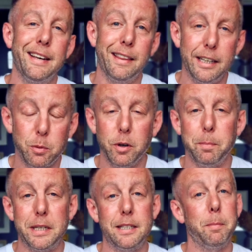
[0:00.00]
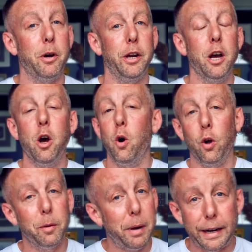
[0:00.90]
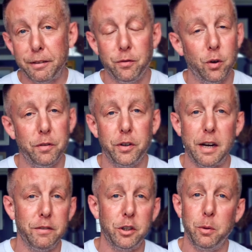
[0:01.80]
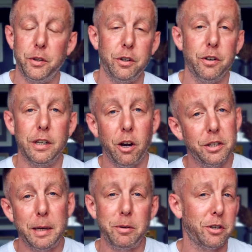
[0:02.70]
this one is about all the back and forth you're having to do with your housekeepers or